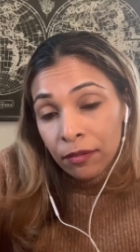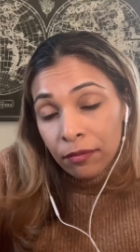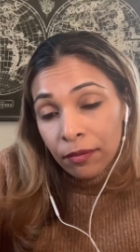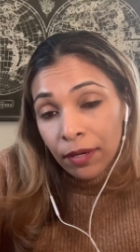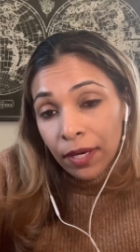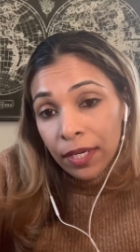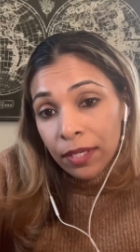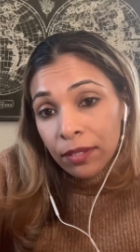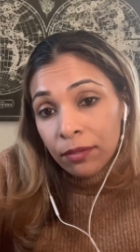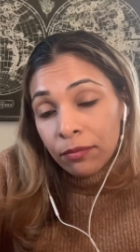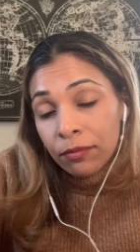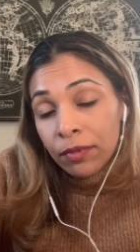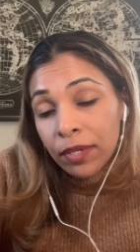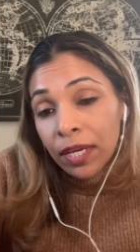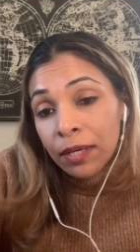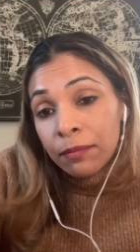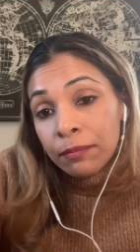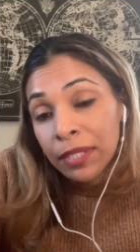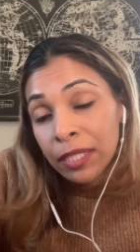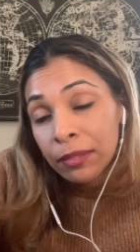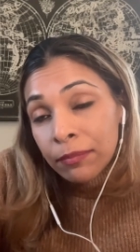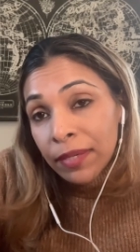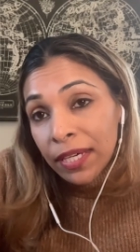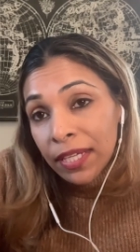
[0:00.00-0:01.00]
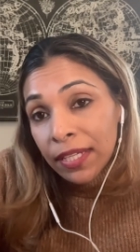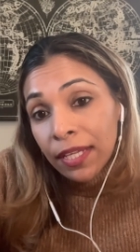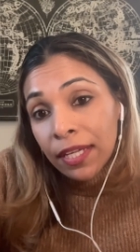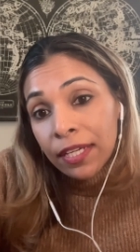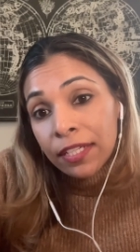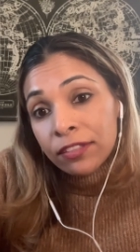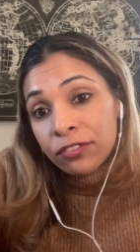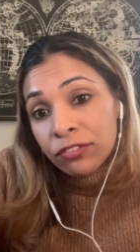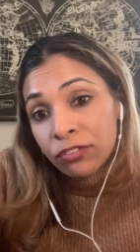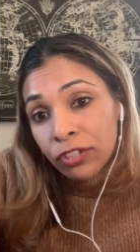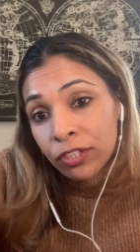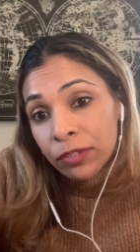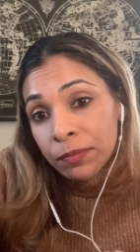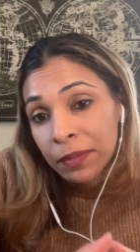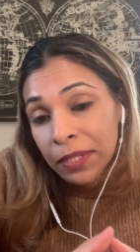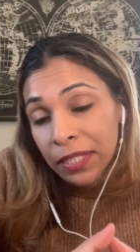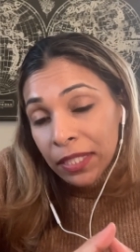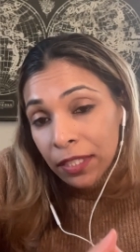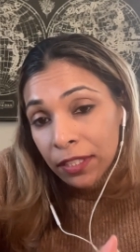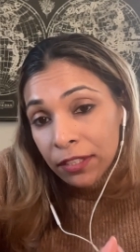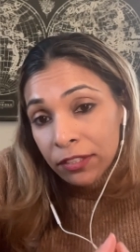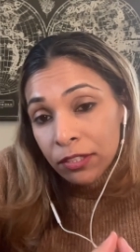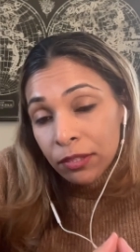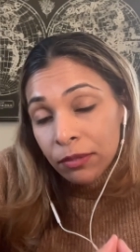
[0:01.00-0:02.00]
Right? What I mean by that is just
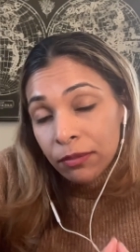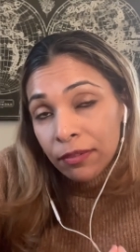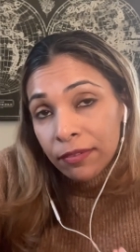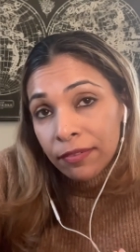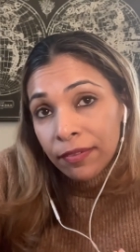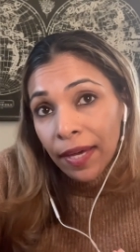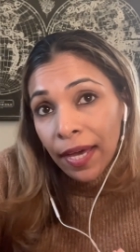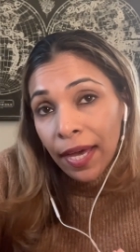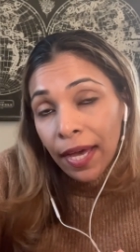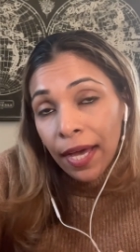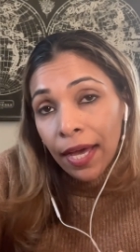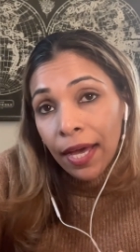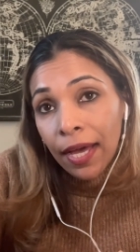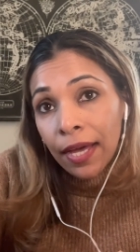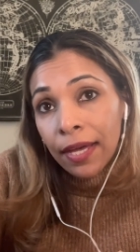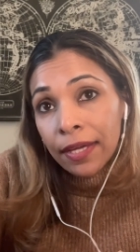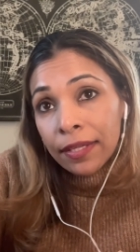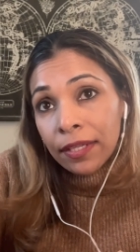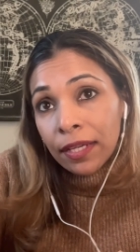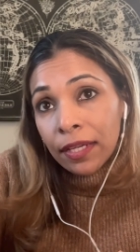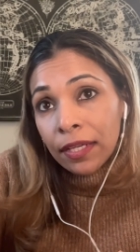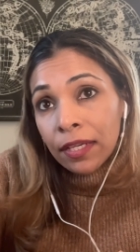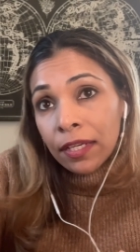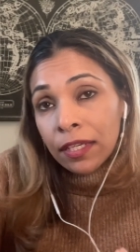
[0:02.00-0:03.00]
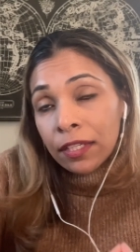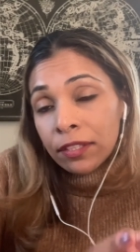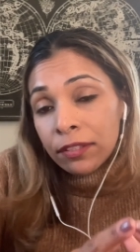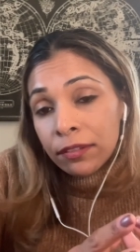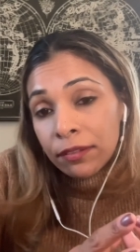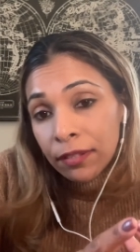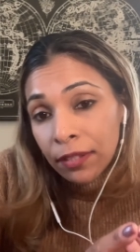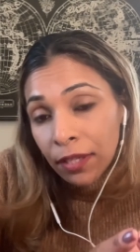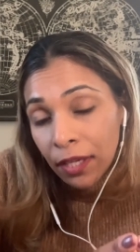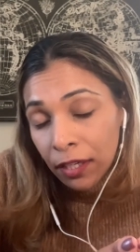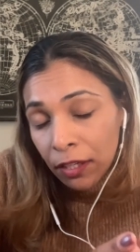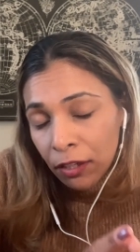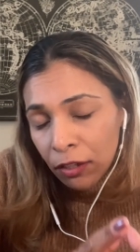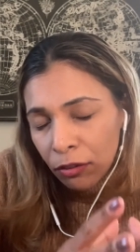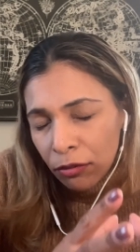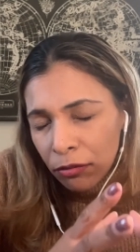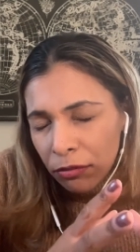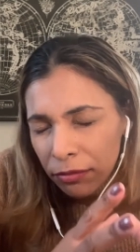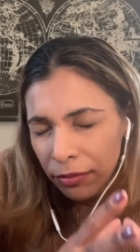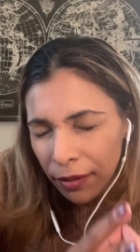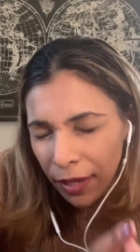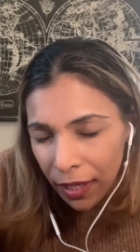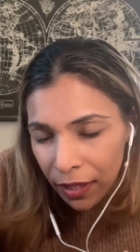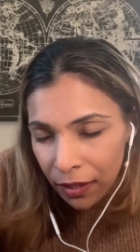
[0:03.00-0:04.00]
because you have had an
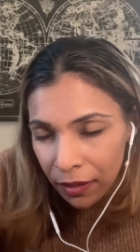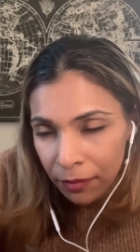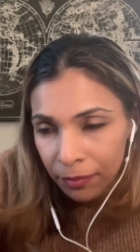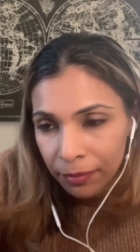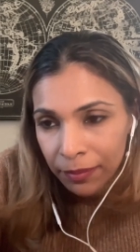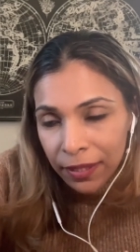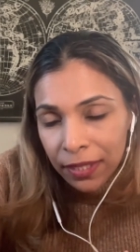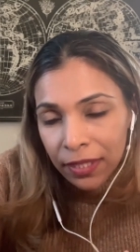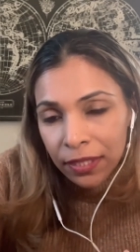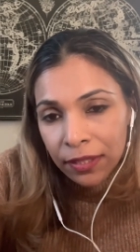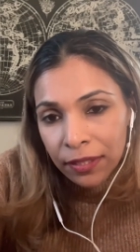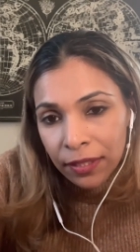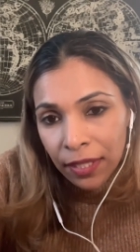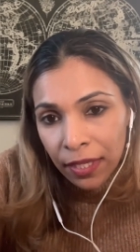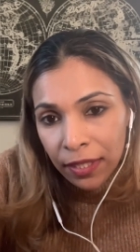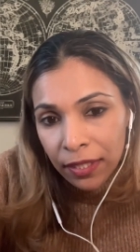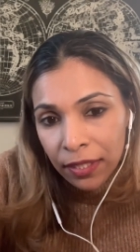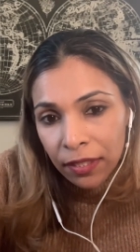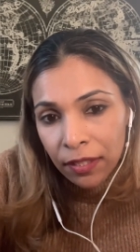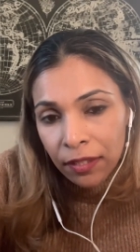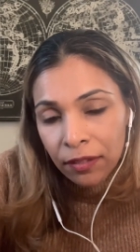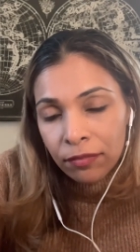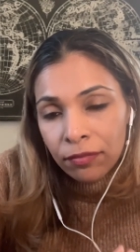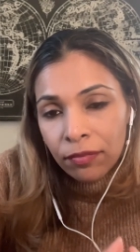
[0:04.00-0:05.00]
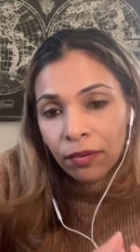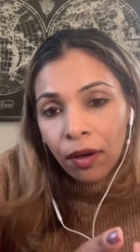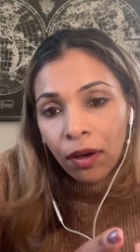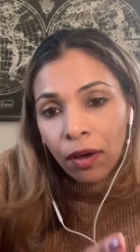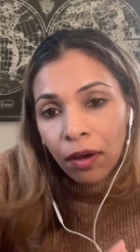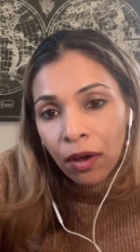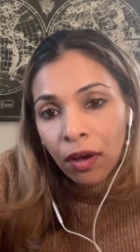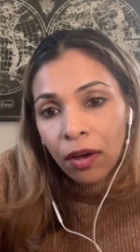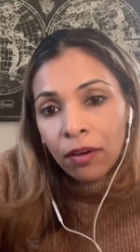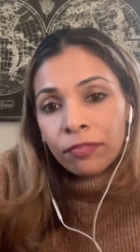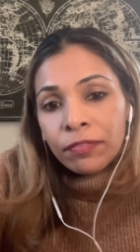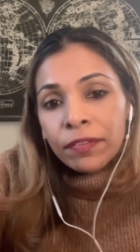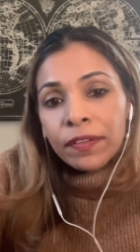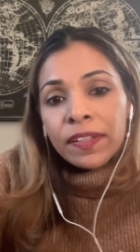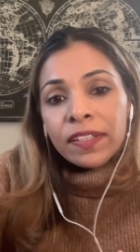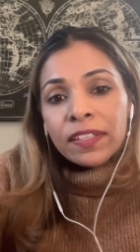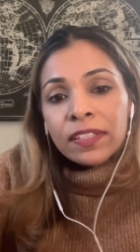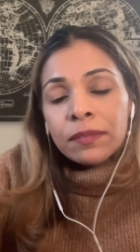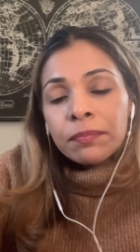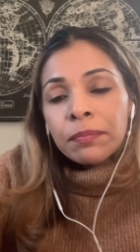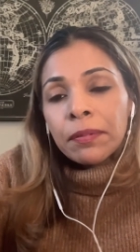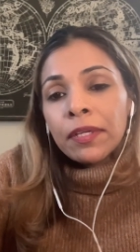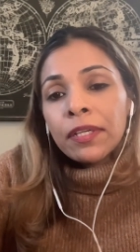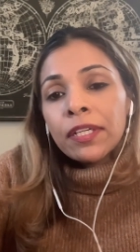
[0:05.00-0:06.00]
incredibly negative, awful
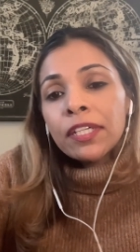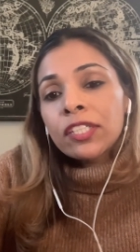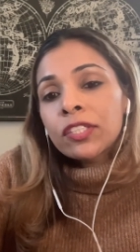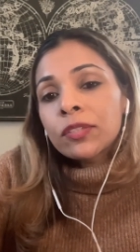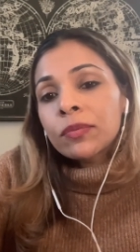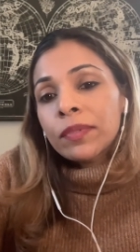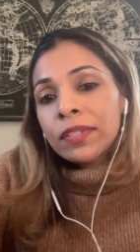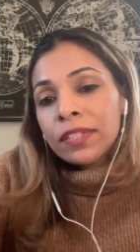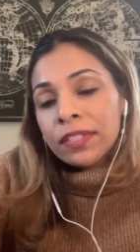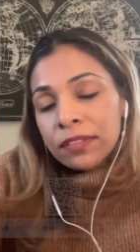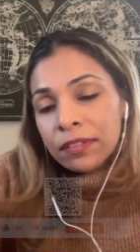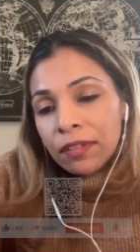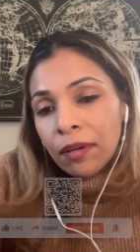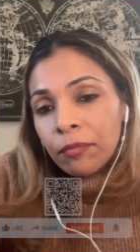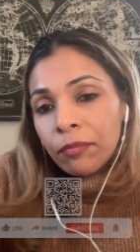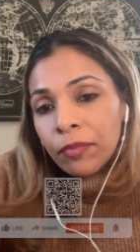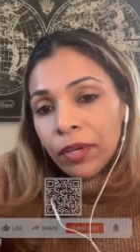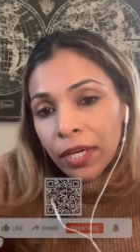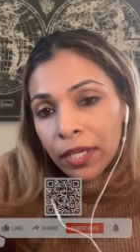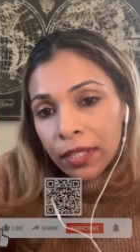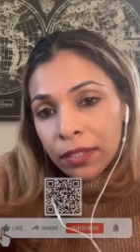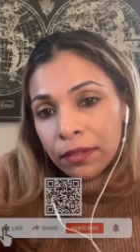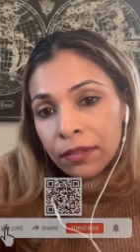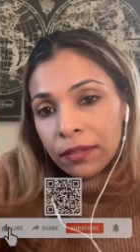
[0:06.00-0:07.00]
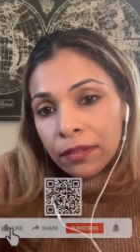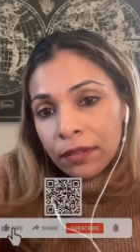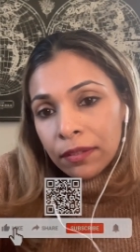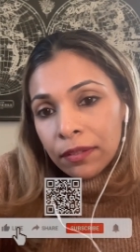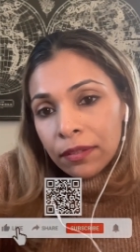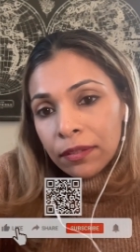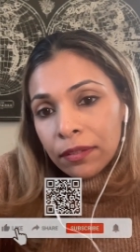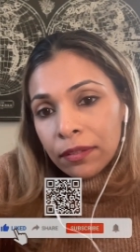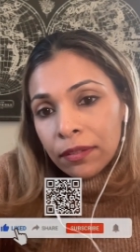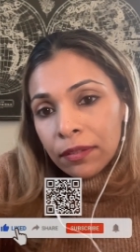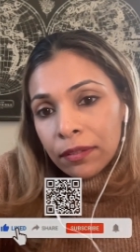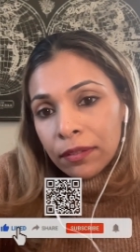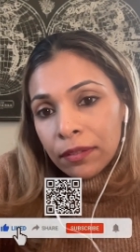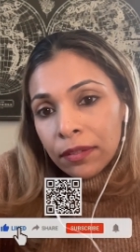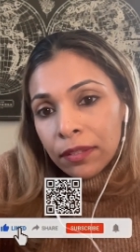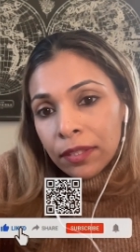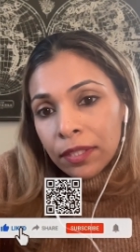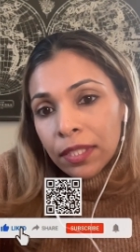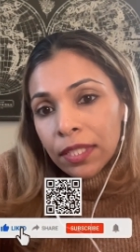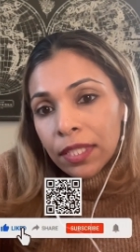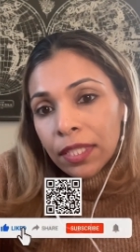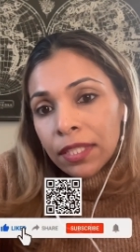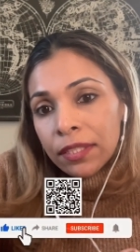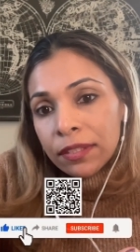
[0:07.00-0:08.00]
experience with someone,
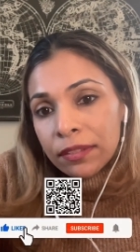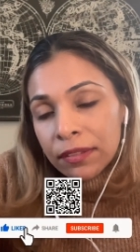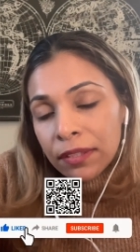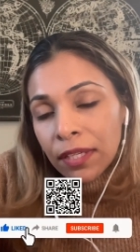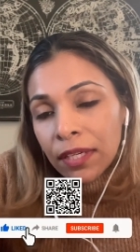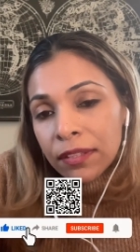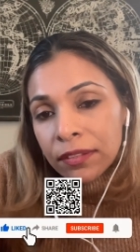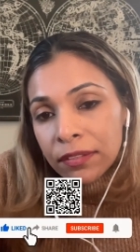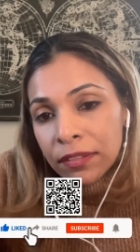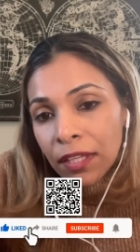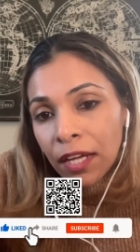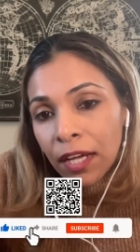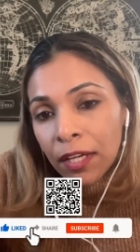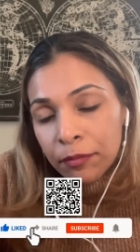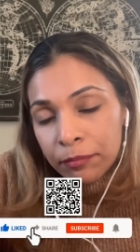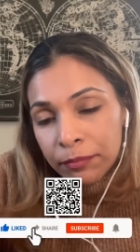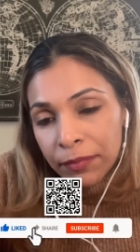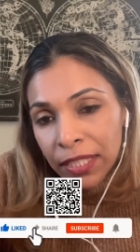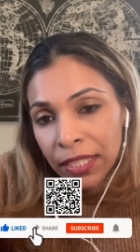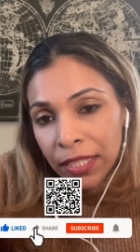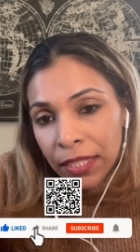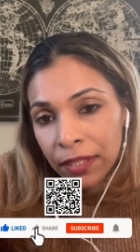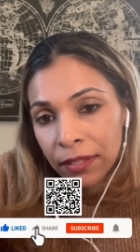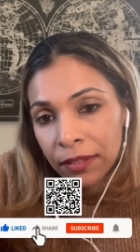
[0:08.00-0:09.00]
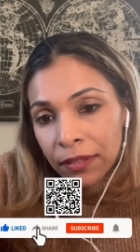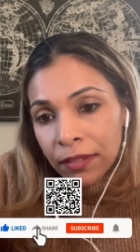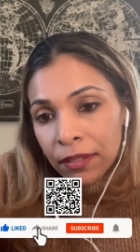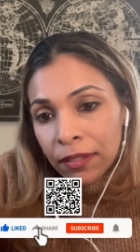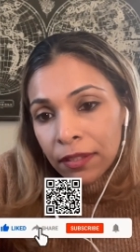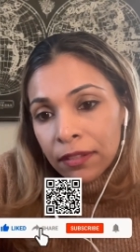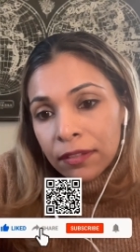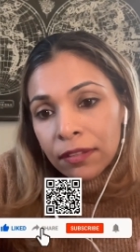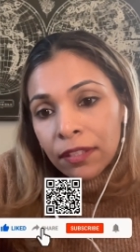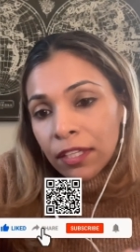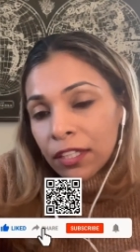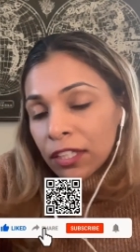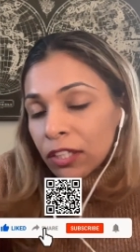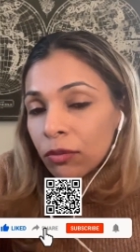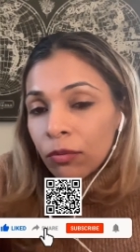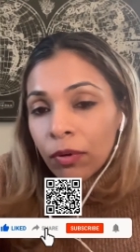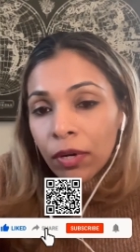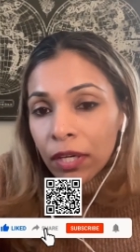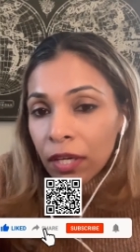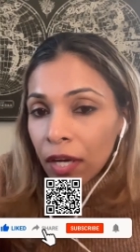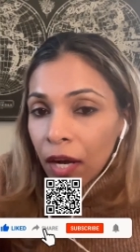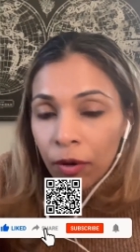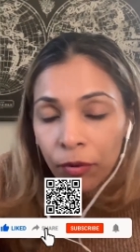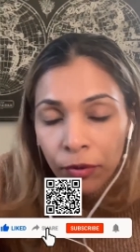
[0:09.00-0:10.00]
it does not mean that you
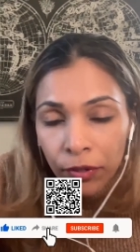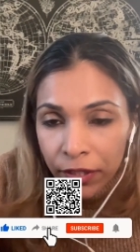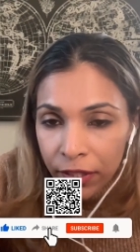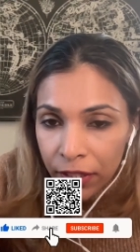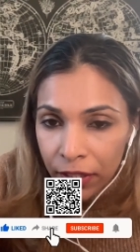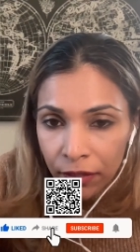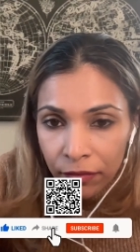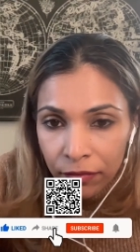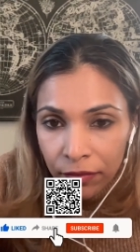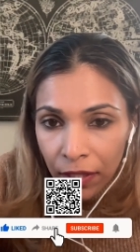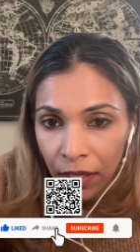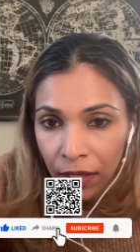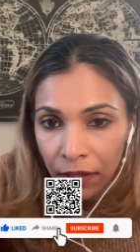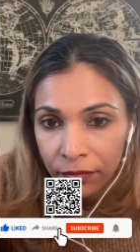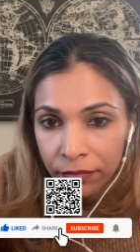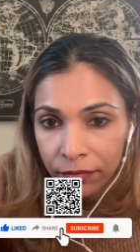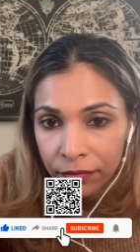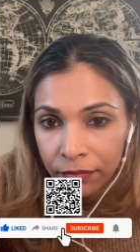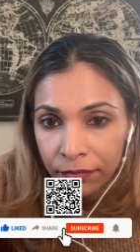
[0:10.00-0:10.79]
are not worthy of love.